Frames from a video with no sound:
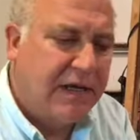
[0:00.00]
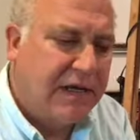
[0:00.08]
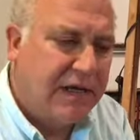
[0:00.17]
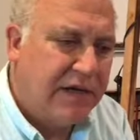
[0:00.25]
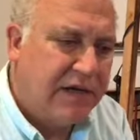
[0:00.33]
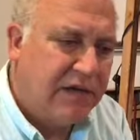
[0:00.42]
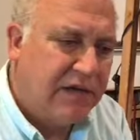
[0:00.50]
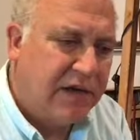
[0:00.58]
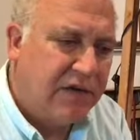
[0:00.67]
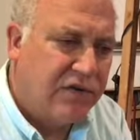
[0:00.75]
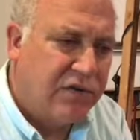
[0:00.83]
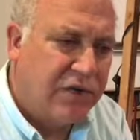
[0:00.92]
The
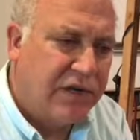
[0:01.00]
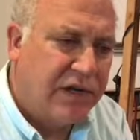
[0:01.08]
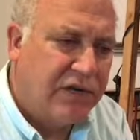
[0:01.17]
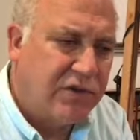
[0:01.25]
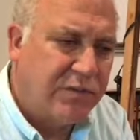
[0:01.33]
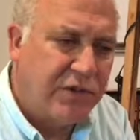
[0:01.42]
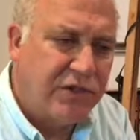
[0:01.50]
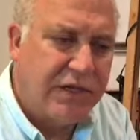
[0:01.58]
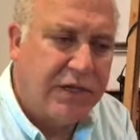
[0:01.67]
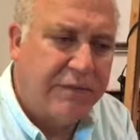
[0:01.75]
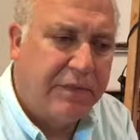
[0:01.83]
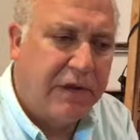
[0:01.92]
Arizona Desert
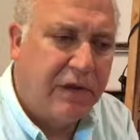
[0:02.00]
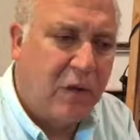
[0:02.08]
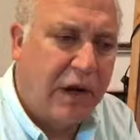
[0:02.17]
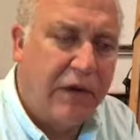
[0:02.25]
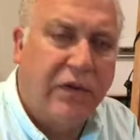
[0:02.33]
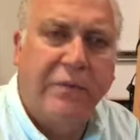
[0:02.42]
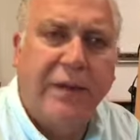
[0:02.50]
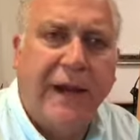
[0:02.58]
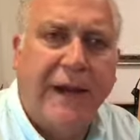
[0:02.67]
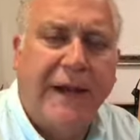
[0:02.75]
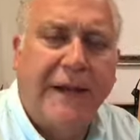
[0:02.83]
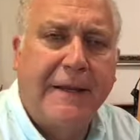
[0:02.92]
Museum acquired the
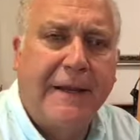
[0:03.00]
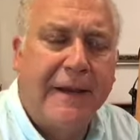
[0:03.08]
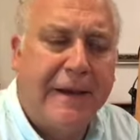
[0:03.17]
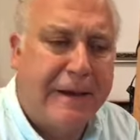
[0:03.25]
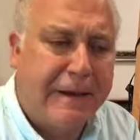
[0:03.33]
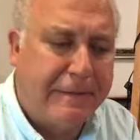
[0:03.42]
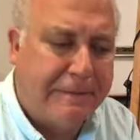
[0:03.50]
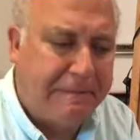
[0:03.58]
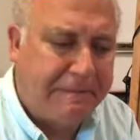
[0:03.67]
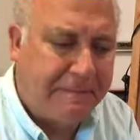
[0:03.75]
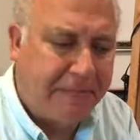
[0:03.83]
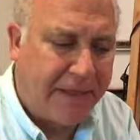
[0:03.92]
painting
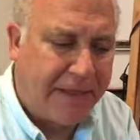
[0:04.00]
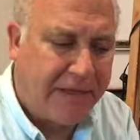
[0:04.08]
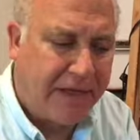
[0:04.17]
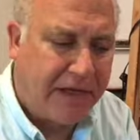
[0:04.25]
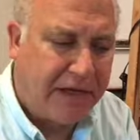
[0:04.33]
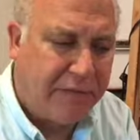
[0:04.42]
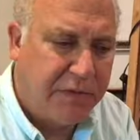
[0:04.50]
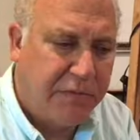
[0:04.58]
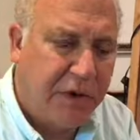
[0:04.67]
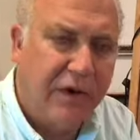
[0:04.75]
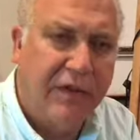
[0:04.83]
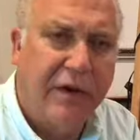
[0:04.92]
then to be
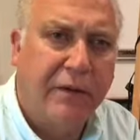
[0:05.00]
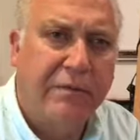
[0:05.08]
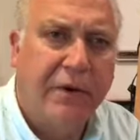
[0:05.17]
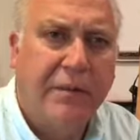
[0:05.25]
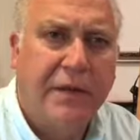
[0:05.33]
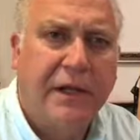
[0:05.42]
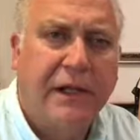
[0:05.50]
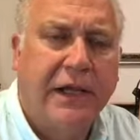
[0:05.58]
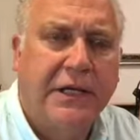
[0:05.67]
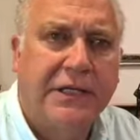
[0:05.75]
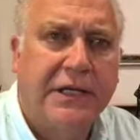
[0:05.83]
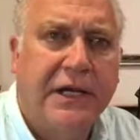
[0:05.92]
part of their permanent
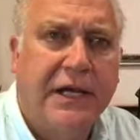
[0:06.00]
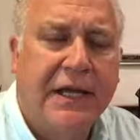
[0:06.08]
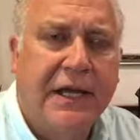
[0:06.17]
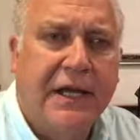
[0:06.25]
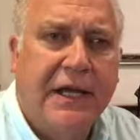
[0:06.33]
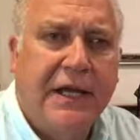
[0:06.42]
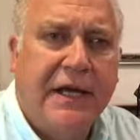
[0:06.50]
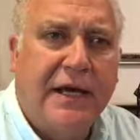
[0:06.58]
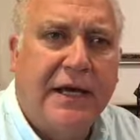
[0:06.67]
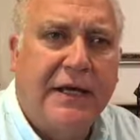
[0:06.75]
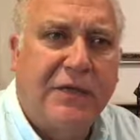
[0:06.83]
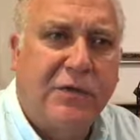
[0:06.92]
collection.
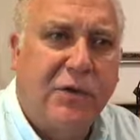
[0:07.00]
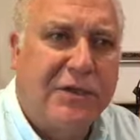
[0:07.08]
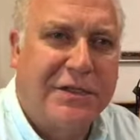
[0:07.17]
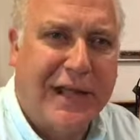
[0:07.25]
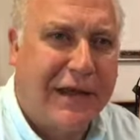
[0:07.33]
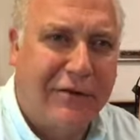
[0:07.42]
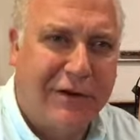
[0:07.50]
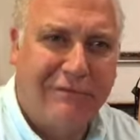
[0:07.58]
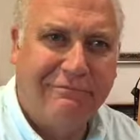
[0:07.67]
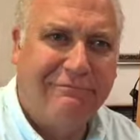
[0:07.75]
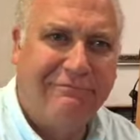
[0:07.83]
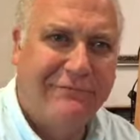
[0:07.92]
So it's down
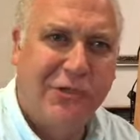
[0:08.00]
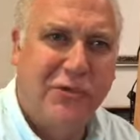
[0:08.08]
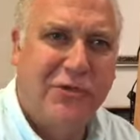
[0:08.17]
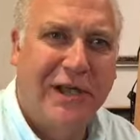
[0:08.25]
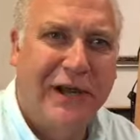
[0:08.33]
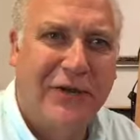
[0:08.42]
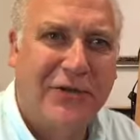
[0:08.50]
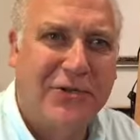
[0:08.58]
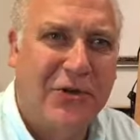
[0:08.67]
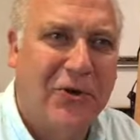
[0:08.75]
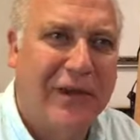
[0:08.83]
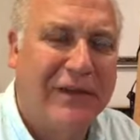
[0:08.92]
in Tucson,
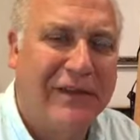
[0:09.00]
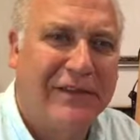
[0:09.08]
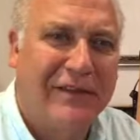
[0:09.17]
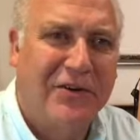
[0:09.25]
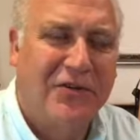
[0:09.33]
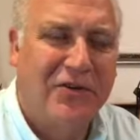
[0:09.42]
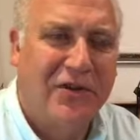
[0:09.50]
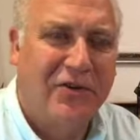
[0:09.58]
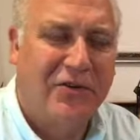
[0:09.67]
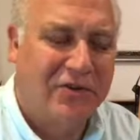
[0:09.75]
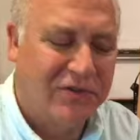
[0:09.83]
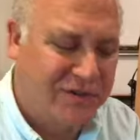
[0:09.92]
Arizona at the Arizona
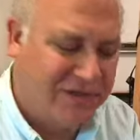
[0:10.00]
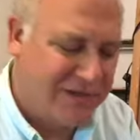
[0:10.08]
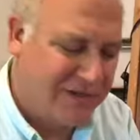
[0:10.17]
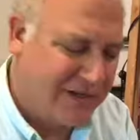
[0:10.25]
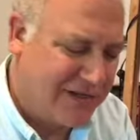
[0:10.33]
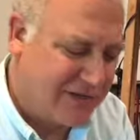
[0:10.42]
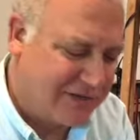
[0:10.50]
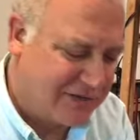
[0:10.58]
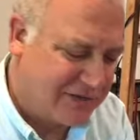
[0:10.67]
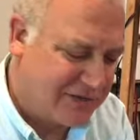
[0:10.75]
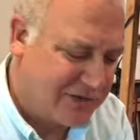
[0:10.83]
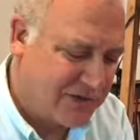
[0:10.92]

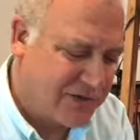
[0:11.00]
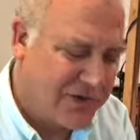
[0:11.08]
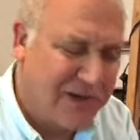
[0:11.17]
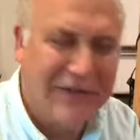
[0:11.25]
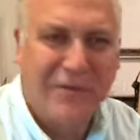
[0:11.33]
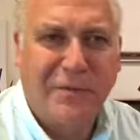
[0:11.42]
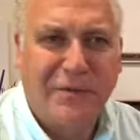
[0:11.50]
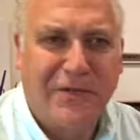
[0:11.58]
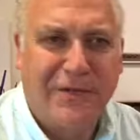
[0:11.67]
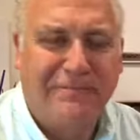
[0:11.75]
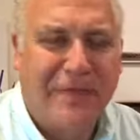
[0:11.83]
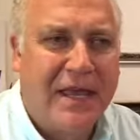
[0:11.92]
Sonora Desert
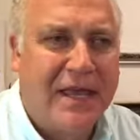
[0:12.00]
Museum.